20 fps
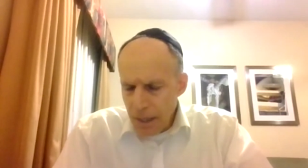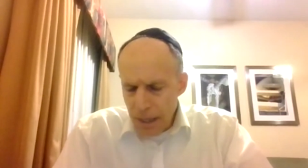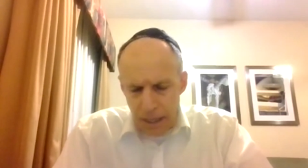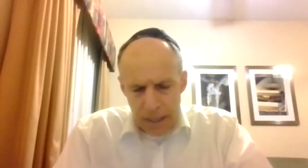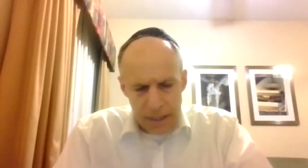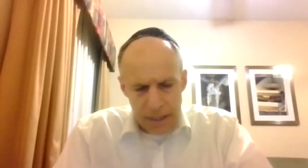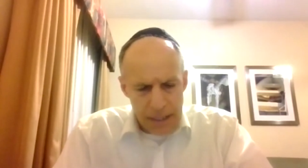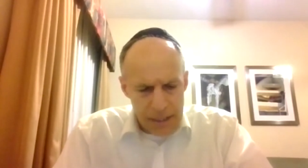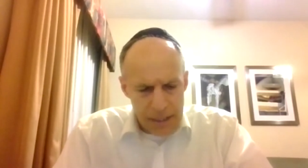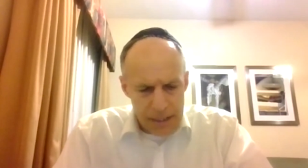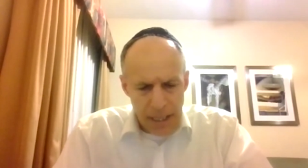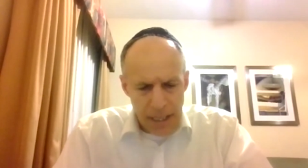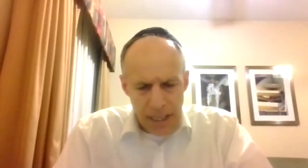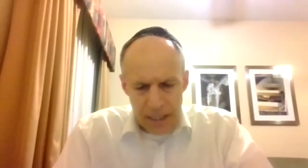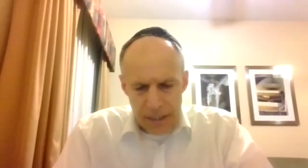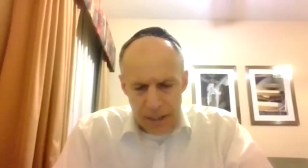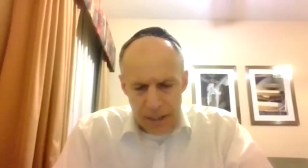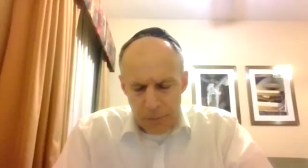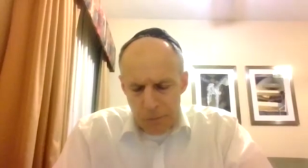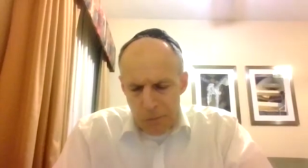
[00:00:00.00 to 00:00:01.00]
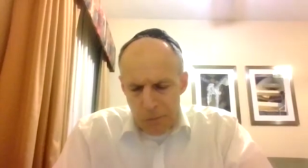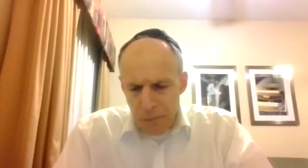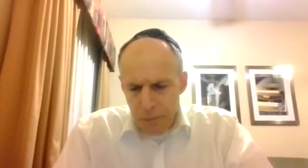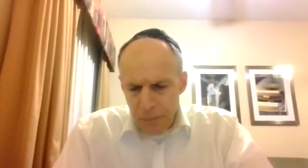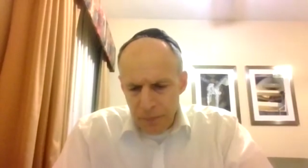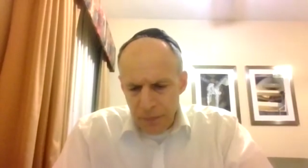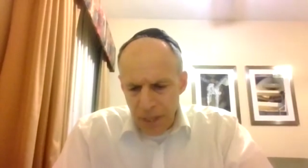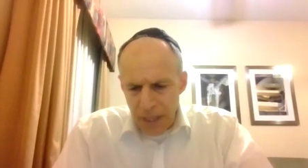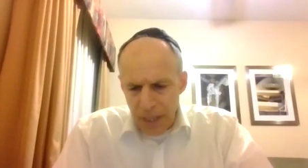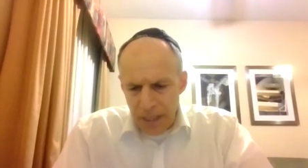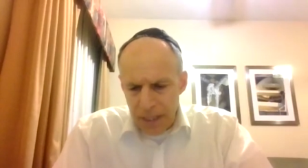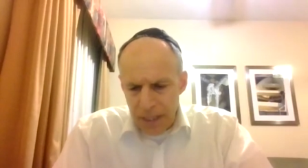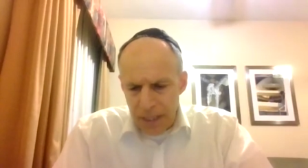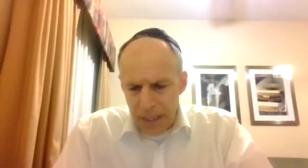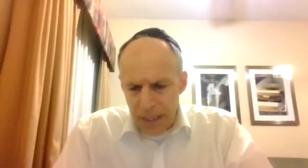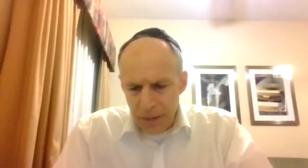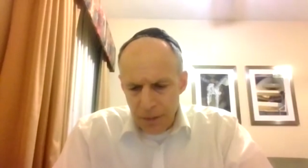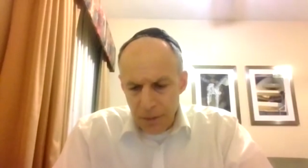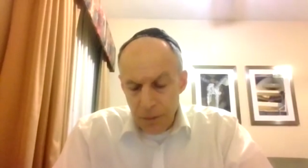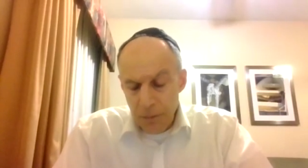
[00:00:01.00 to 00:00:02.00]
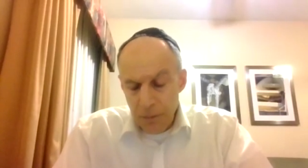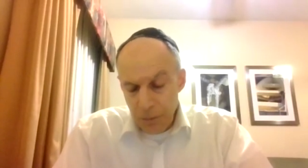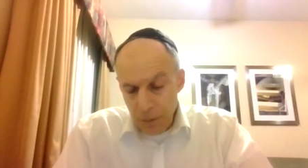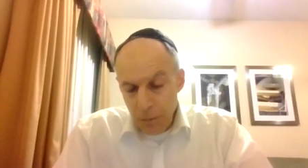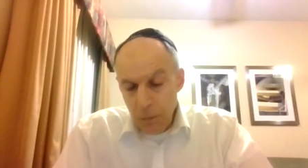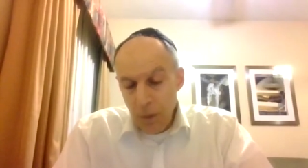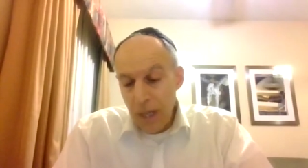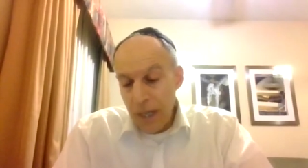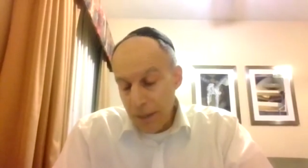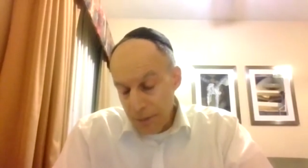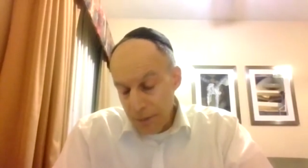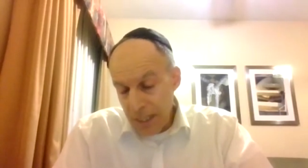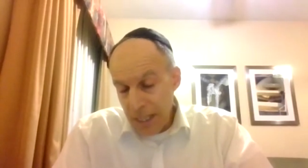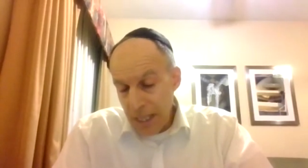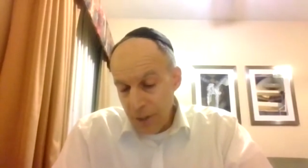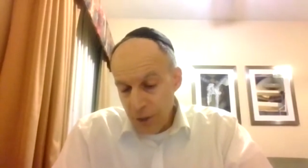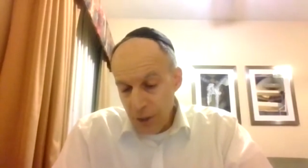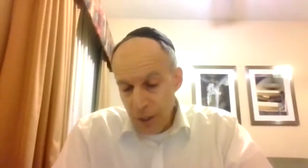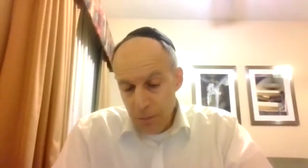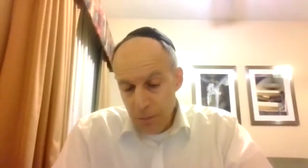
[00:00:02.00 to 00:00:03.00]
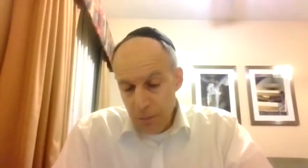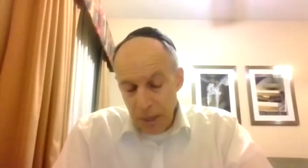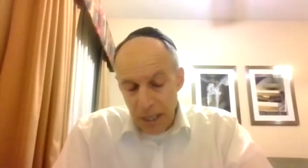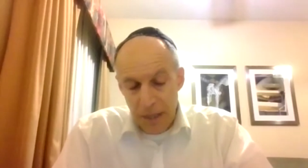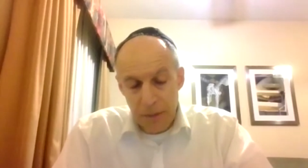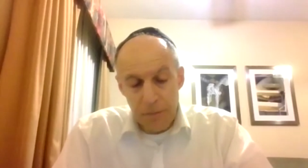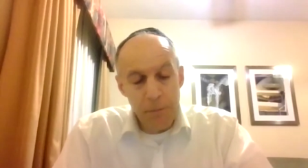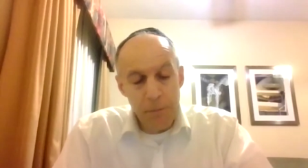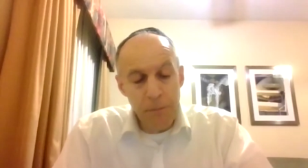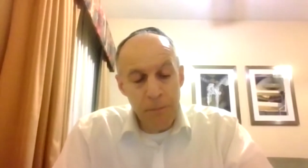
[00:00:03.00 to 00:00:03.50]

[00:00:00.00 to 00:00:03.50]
And he says, uh, he well, it was actually by